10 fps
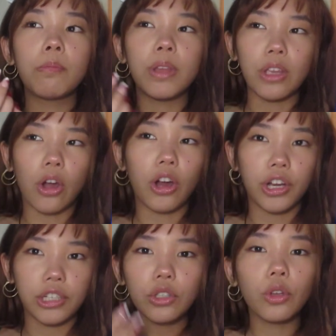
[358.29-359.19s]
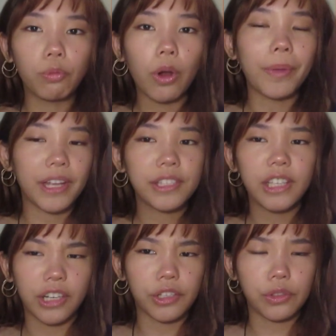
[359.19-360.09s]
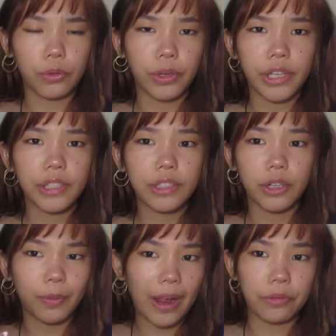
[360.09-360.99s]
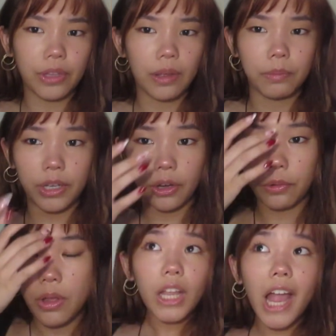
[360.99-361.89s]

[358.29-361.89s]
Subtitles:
beyond the romance in her stories to ground them, you know?